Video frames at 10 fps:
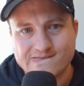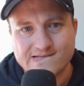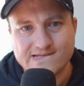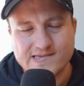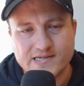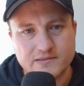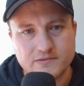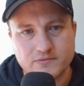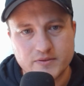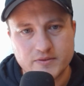you know,
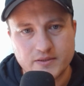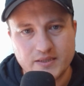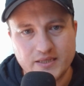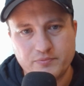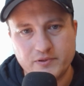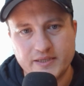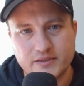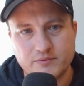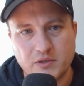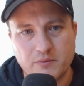he
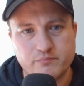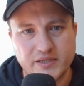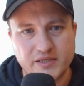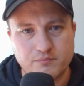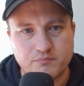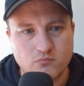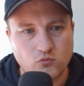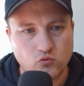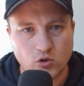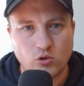played a big
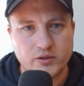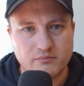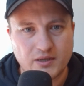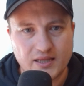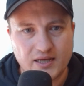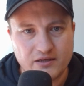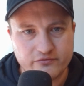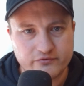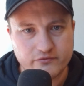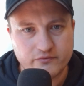role in my
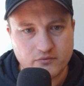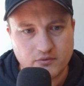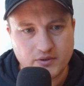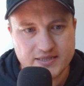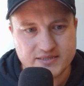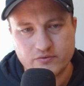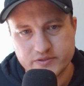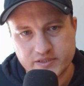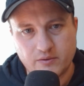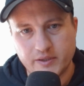life as I was
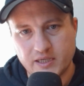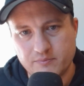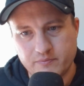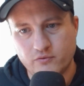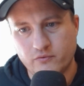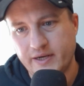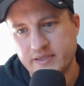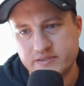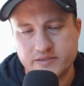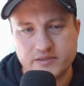coming up in the
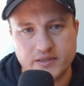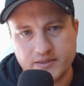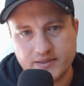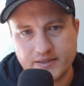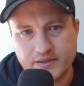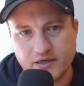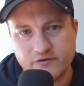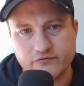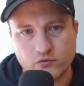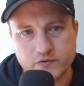ranks in the Air
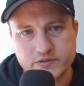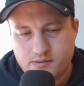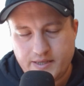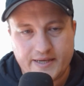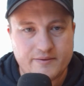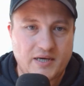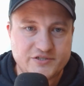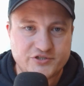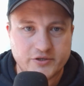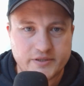Force. In my
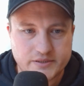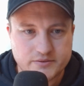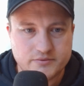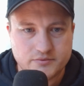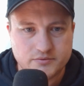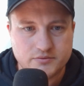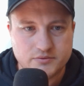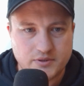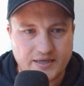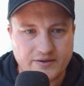journey,
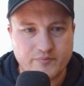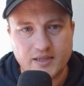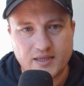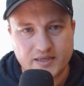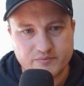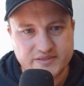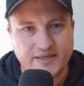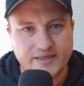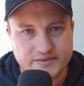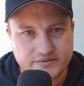I've made a lot of
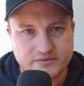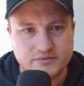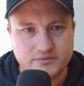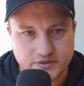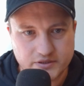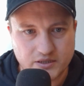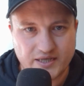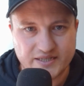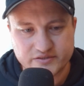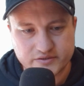mistakes. You know,
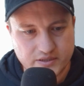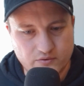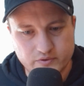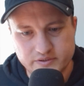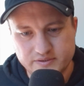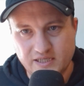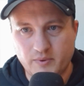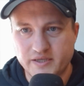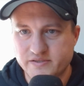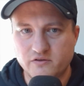I would tell
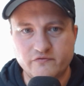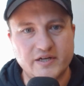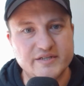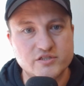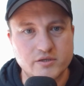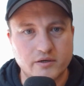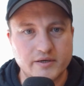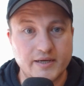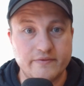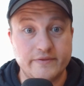myself I'd
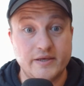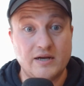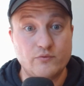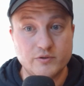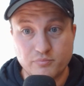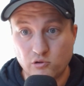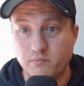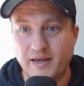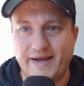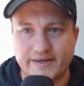start and then I would pull
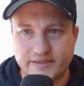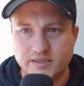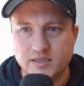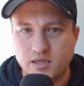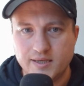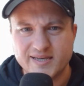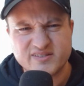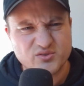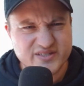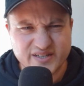back as
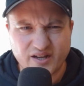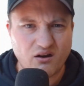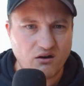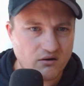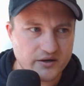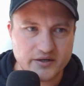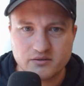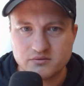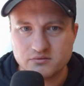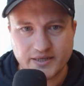soon as it got hard,
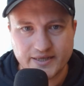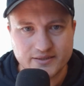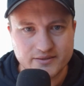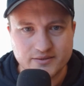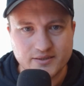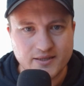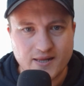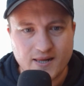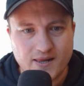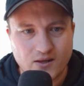right?
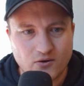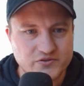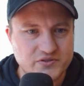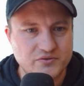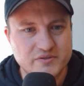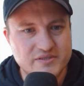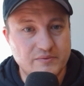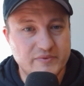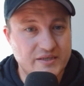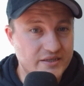Or as soon as
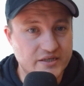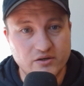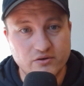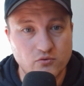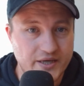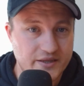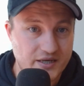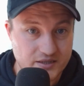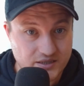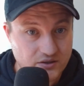something didn't go the way that
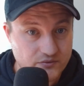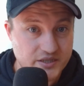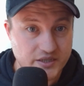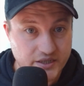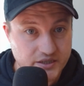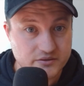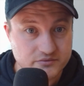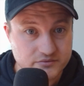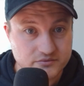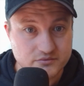I thought it was going to go,
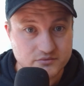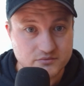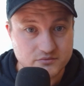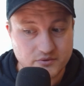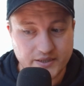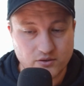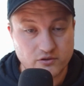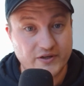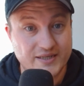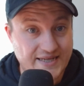right? Or
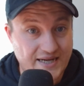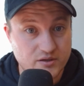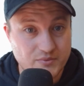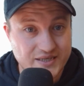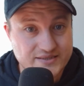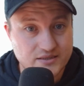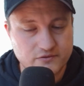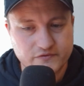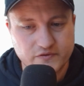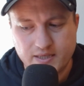if I doubted
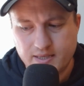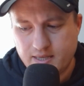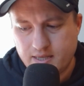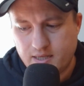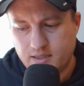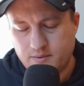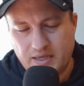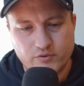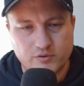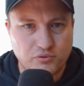myself, I
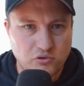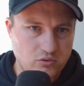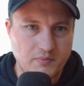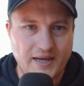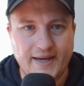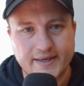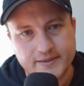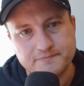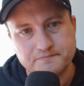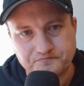would pull back
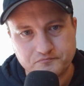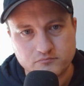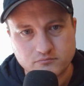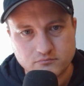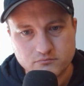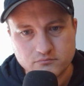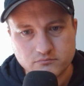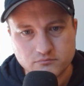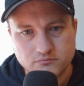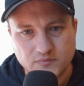
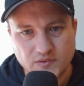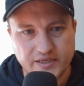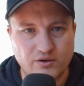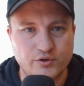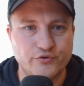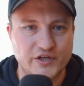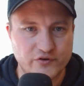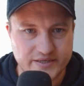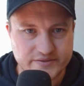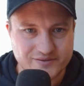and I would
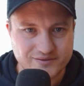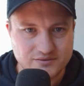regress.